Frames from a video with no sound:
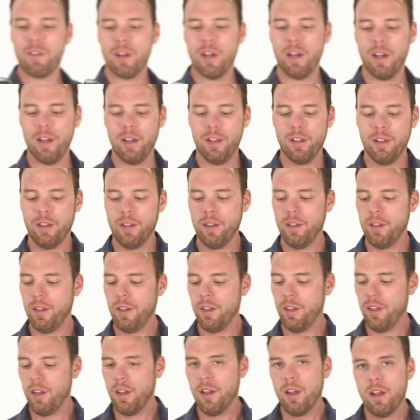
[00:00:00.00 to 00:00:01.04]
a
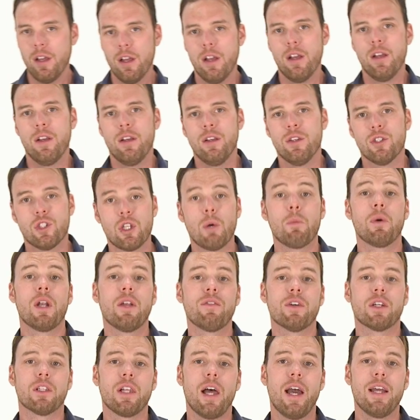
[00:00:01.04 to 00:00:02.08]

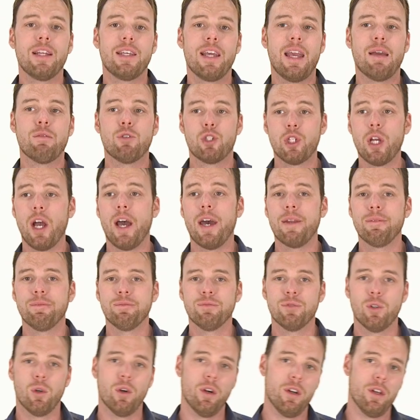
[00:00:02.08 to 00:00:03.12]
glide cam shot,
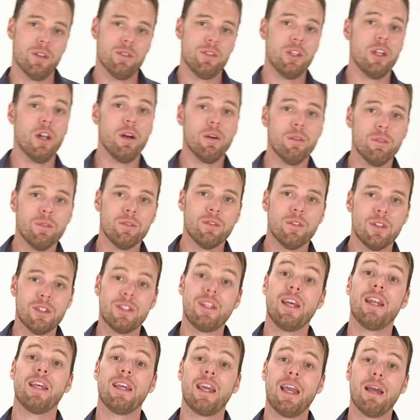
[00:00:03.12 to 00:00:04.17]
or a, you know,
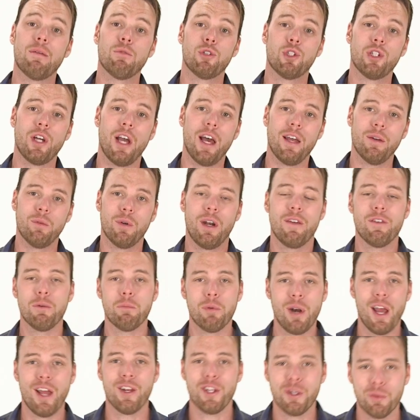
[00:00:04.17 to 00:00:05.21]
steady cam shot, whatever
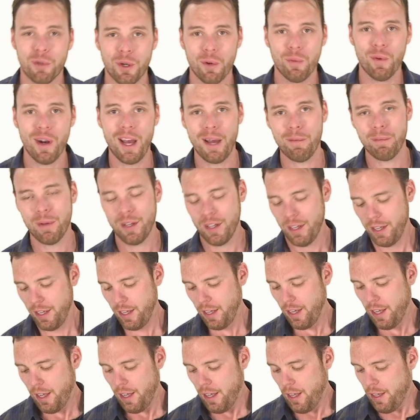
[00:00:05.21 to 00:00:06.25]
brand you want to rep.
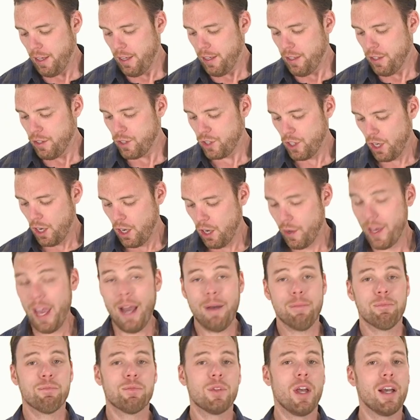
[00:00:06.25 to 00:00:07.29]
So
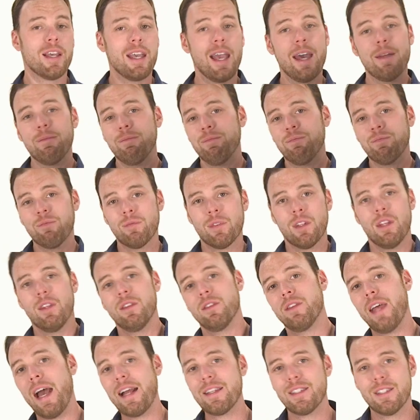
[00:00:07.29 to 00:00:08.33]
yeah, again,
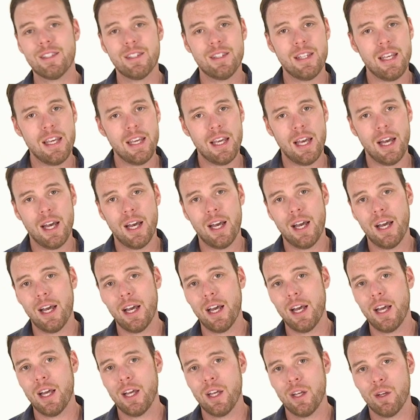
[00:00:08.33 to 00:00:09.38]
that's
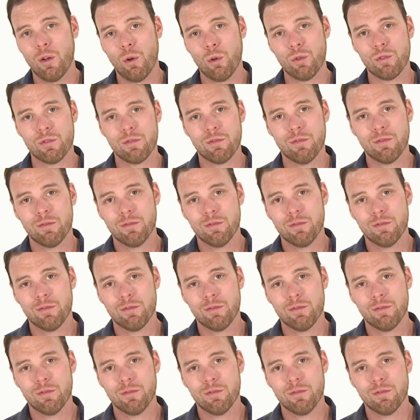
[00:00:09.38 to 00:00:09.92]
the old